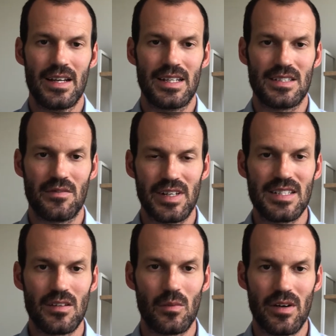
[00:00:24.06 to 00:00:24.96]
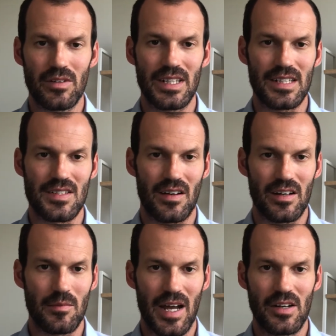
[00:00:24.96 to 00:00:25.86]
It's a visa that we're really
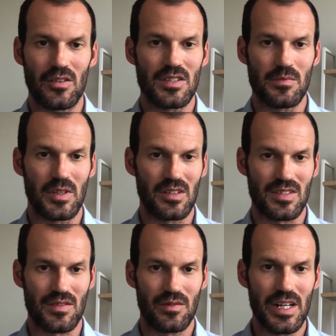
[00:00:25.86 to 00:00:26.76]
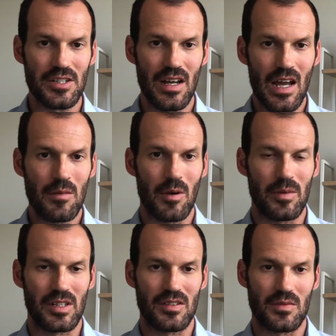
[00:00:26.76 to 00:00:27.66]
excited about, not just because it's fresh, but
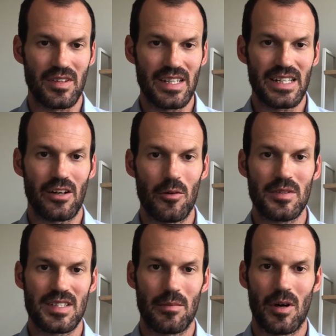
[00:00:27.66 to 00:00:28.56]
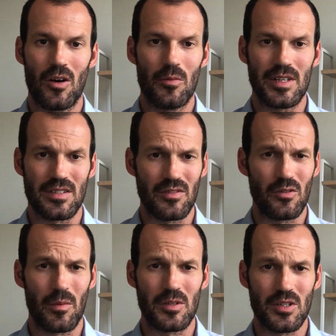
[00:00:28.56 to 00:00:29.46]
because we think it opens up a whole bunch of
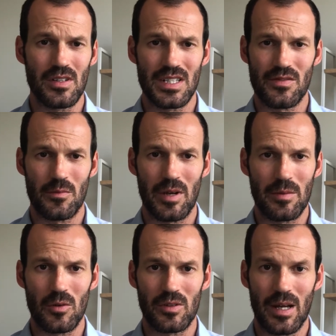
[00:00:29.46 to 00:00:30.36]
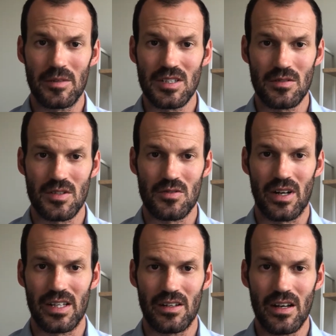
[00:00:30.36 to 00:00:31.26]
new opportunities for people coming to
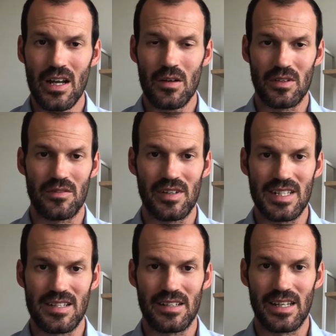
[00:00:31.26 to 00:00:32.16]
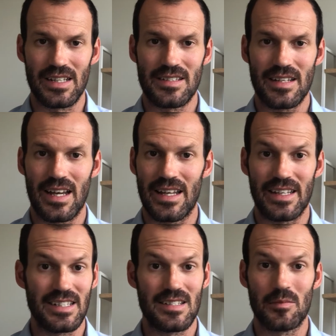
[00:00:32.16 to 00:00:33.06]
Australia with a visa that
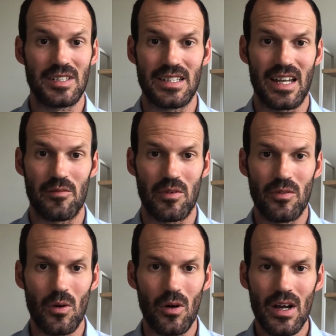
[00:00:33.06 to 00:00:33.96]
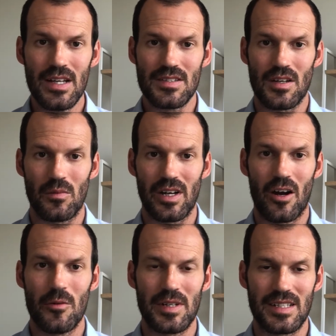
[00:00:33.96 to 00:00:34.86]
they simply didn't have before. So we're
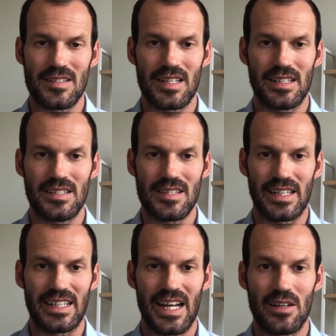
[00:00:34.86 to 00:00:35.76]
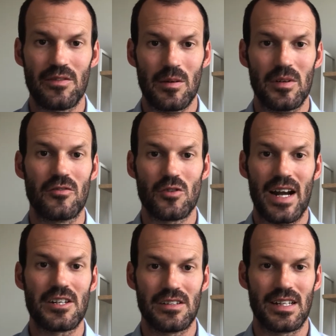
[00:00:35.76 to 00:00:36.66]
hoping to see this thing gain a fair bit of
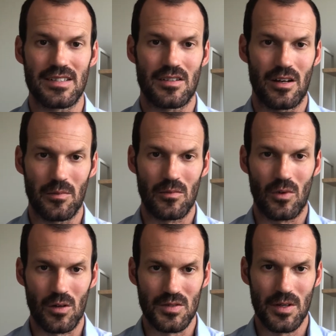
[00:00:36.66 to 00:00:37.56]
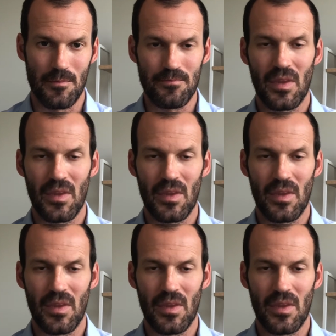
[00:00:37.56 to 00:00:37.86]
traction as time rolls on.